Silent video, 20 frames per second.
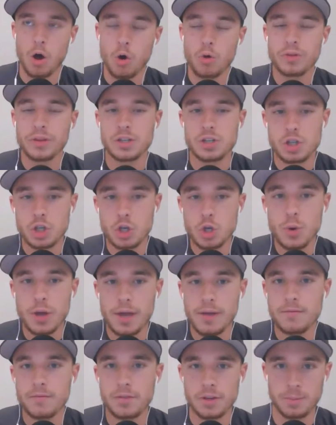Only two
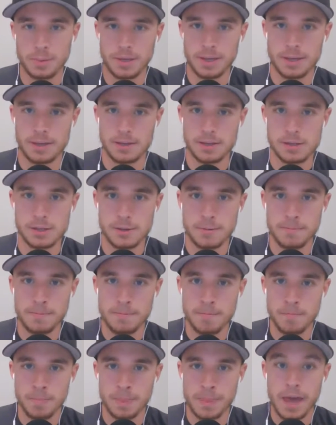MVPs
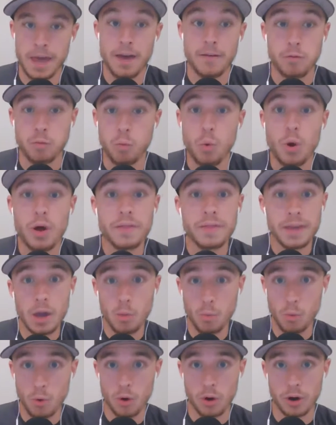have won the
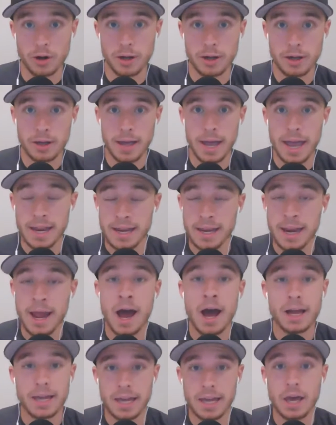award and
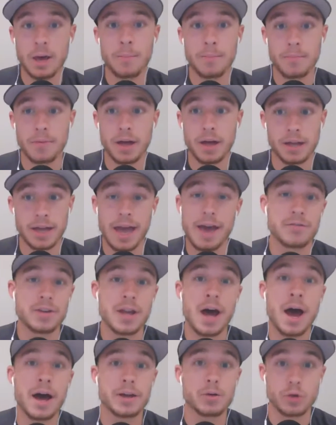have
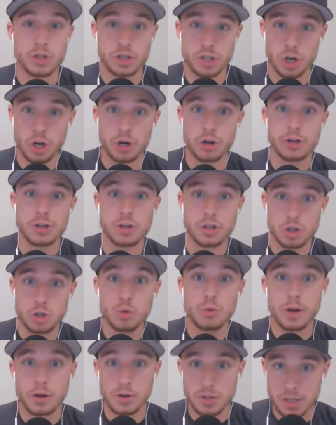not returned
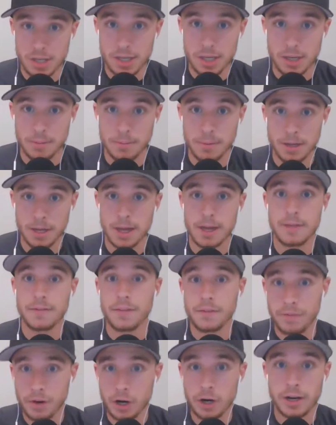to their team
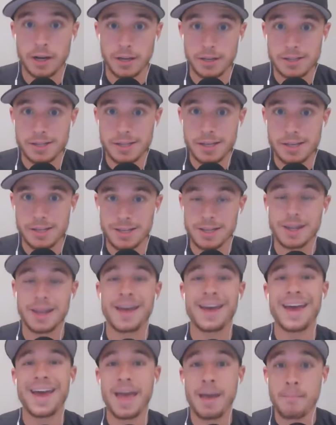the very next season,
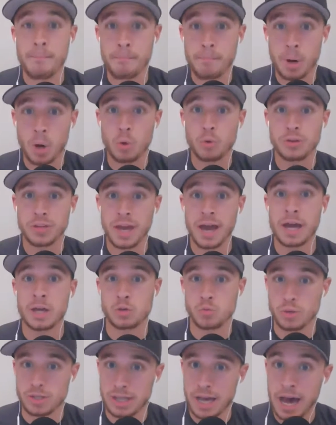and both
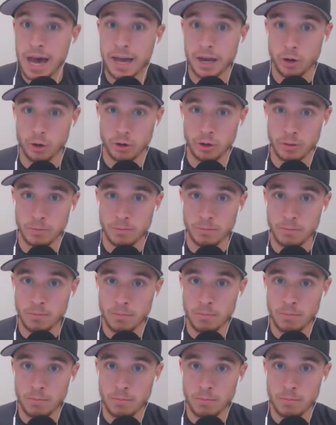guys retired.